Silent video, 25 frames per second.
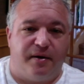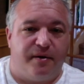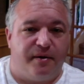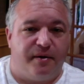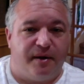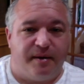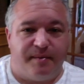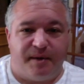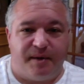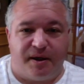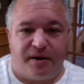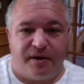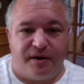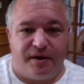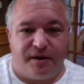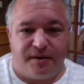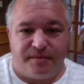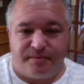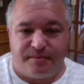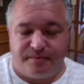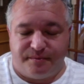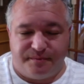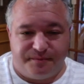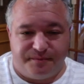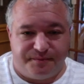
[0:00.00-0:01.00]
I, am not good
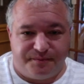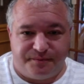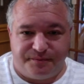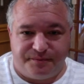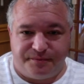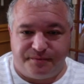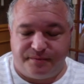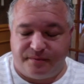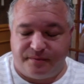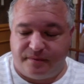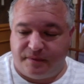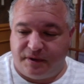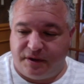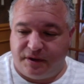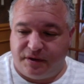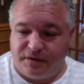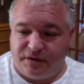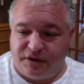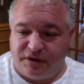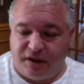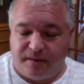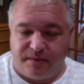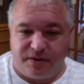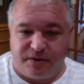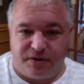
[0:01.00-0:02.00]
at
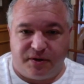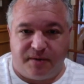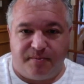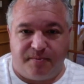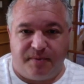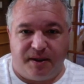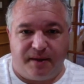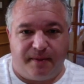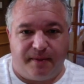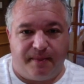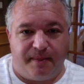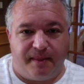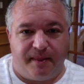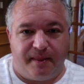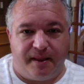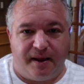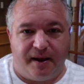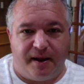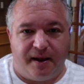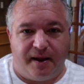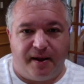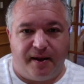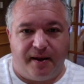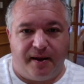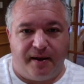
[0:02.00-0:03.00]
geometry, but
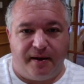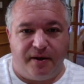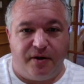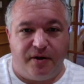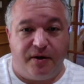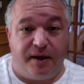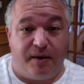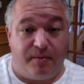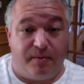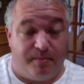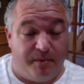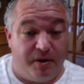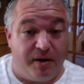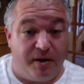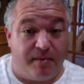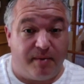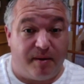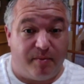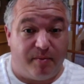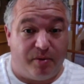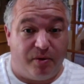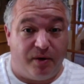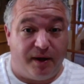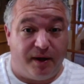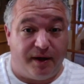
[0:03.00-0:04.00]
uh, you get you get my
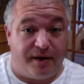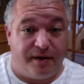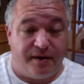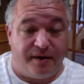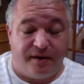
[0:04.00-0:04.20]
point.